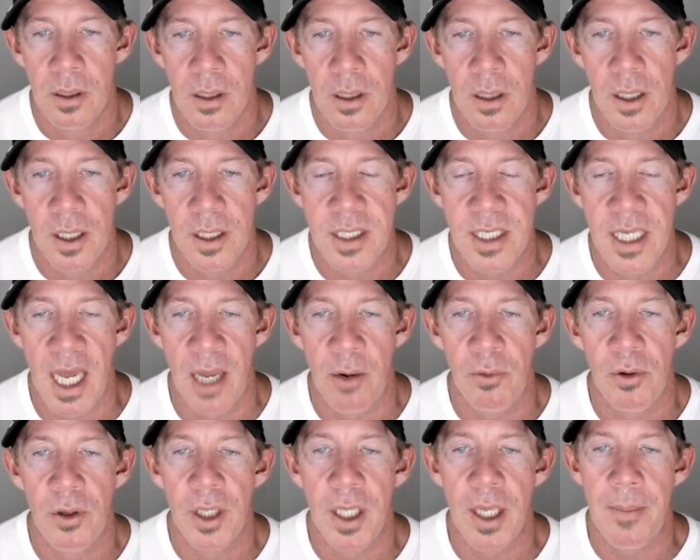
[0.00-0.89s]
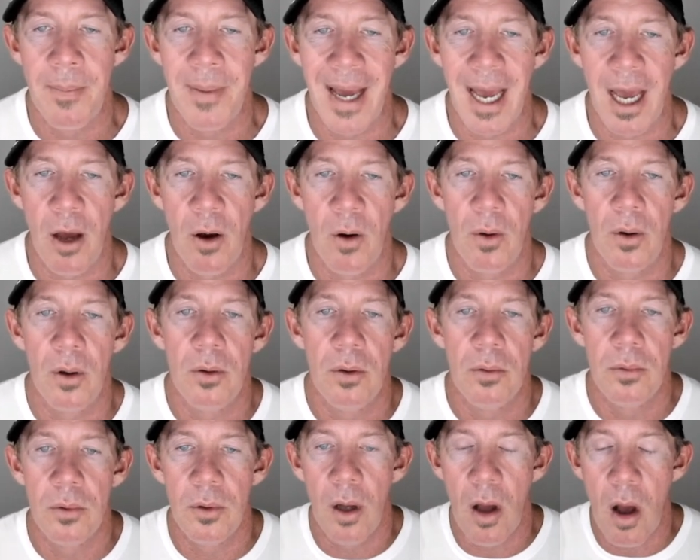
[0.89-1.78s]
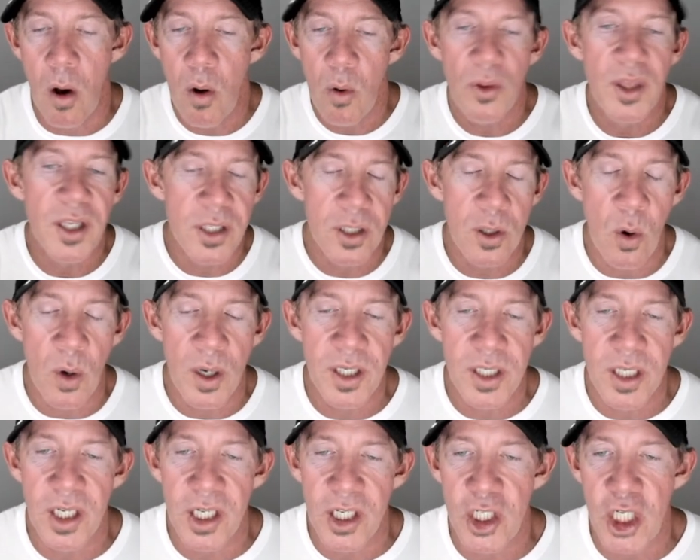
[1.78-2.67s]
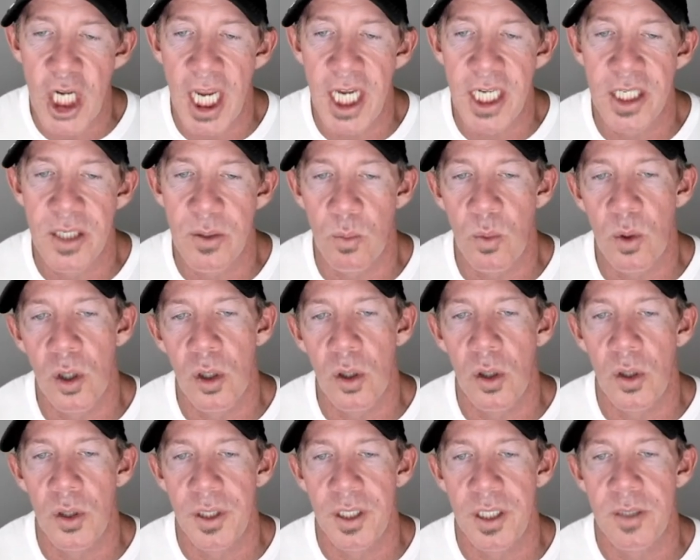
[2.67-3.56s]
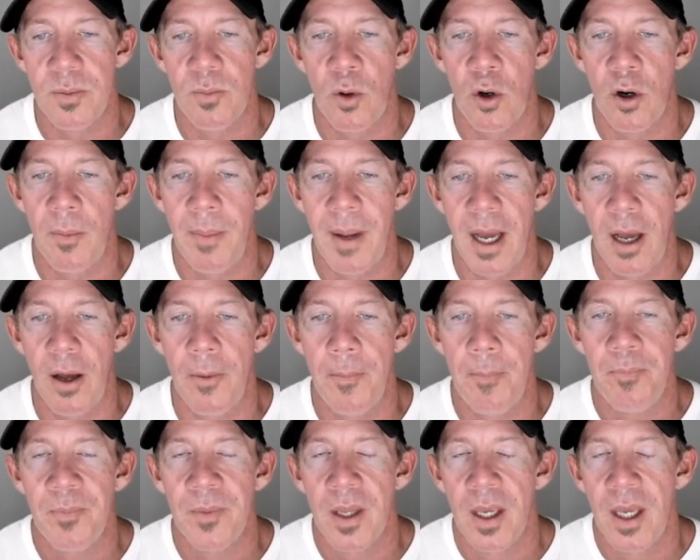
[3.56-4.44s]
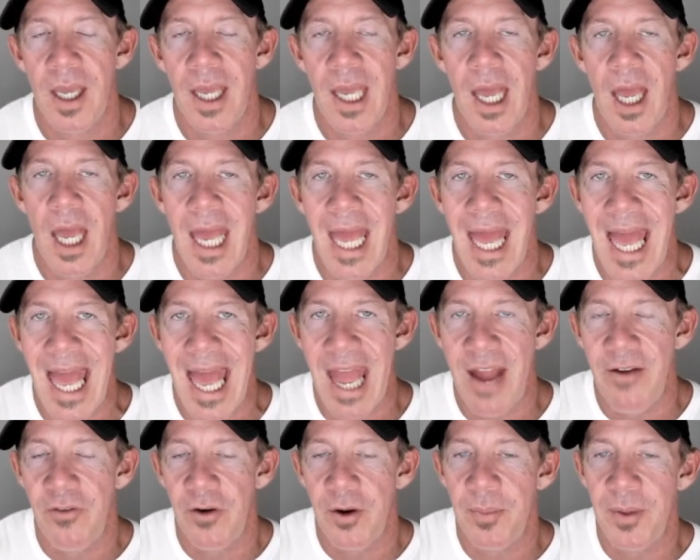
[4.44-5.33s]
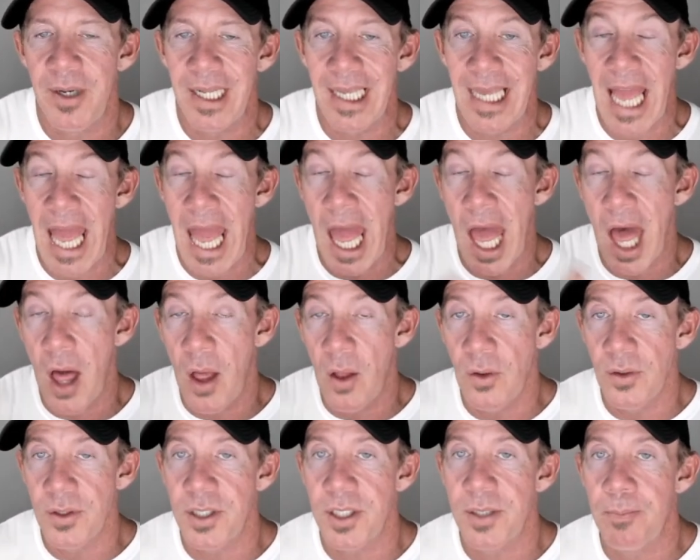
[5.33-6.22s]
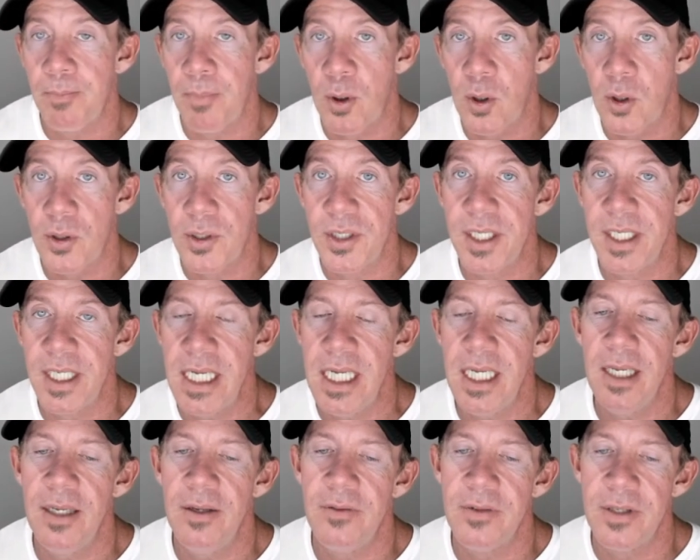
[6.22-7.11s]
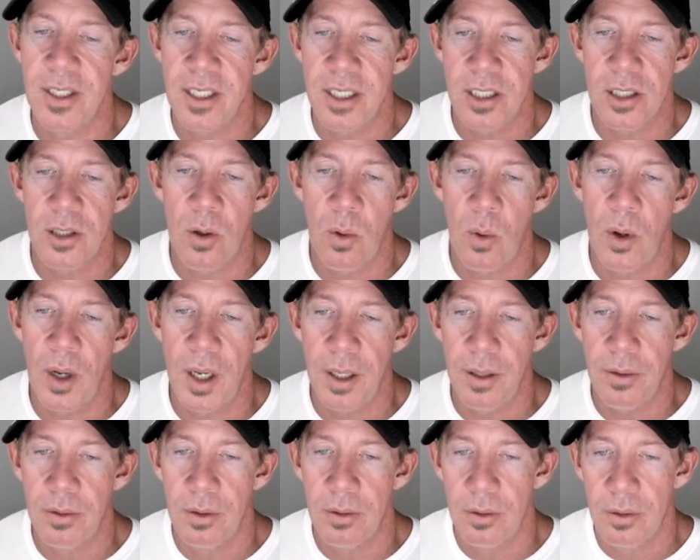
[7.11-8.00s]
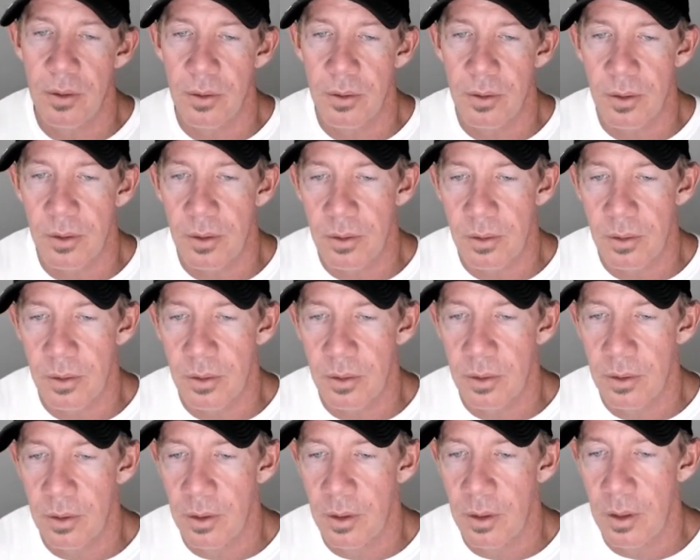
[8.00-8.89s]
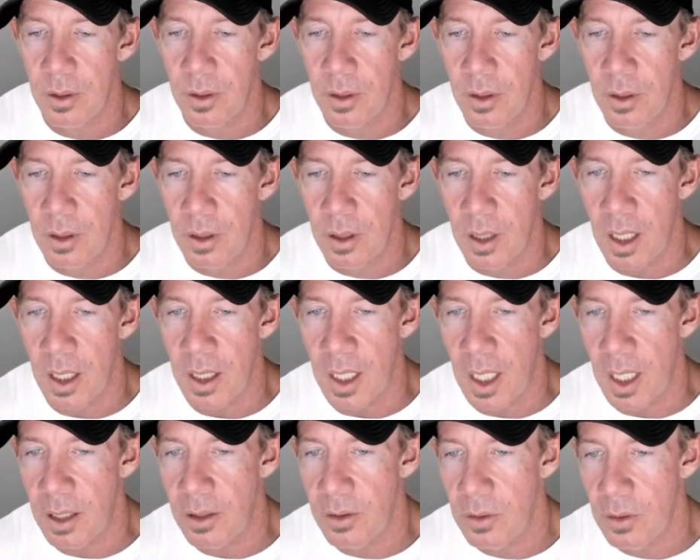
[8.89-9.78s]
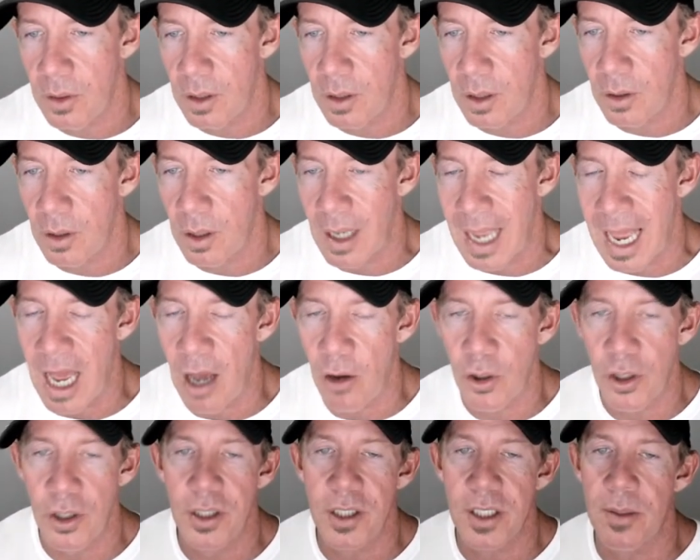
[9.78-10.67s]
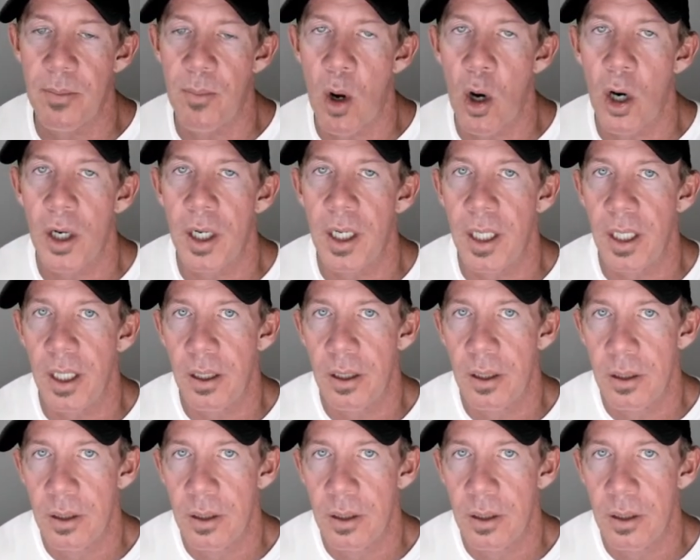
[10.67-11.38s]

It's not really about, oh, this coin is going to change the world. It's more about everybody else perceives this coin and then how good is the marketing?